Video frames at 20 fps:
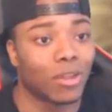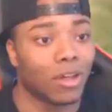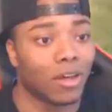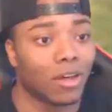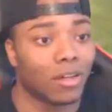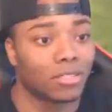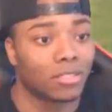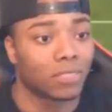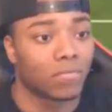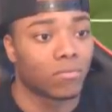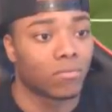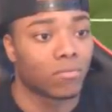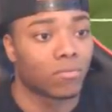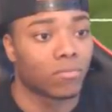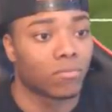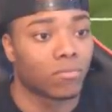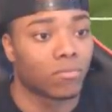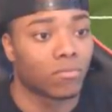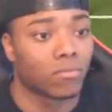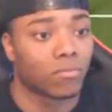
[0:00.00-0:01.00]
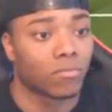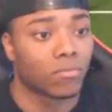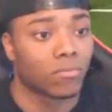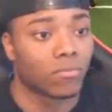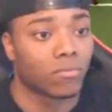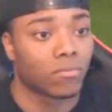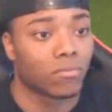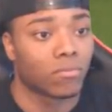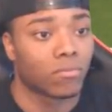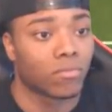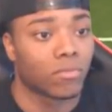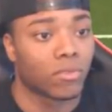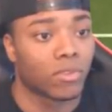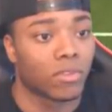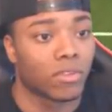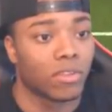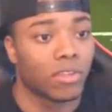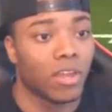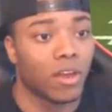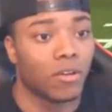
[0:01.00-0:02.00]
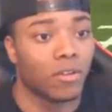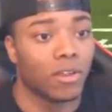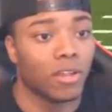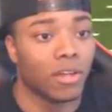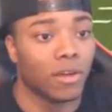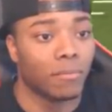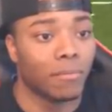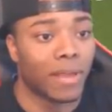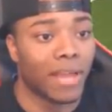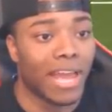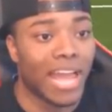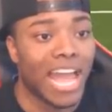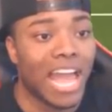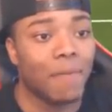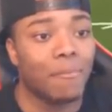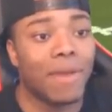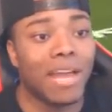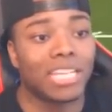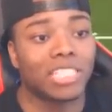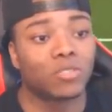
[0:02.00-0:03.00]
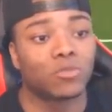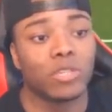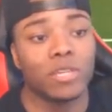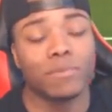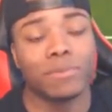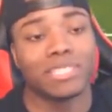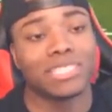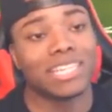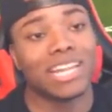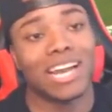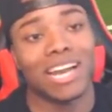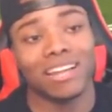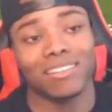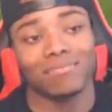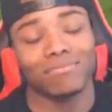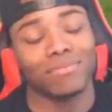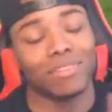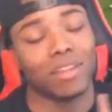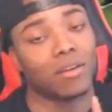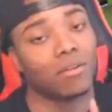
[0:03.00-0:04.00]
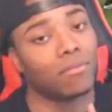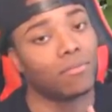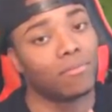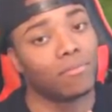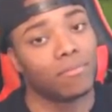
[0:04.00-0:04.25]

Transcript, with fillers: lost. Yo, look, man. Halfback sweep is not. No.